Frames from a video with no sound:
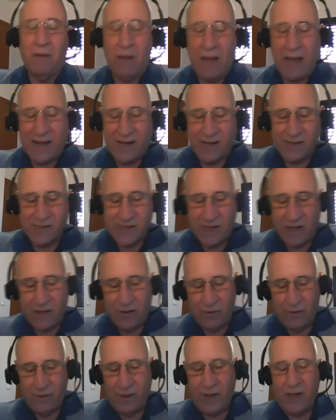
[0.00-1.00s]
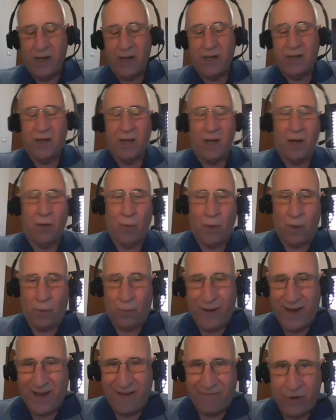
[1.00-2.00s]
I can tell you in India, where
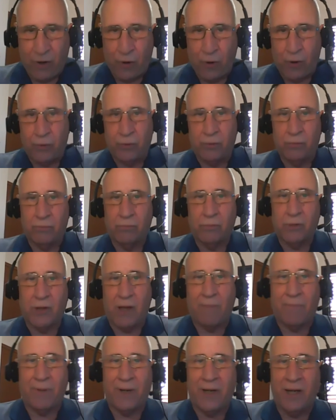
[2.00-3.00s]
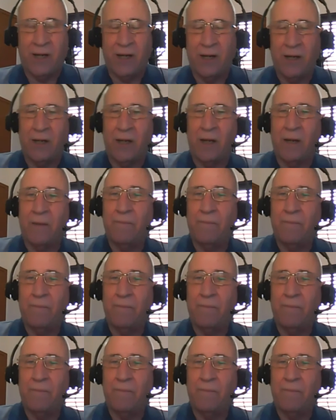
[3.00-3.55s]
we have our own company in India,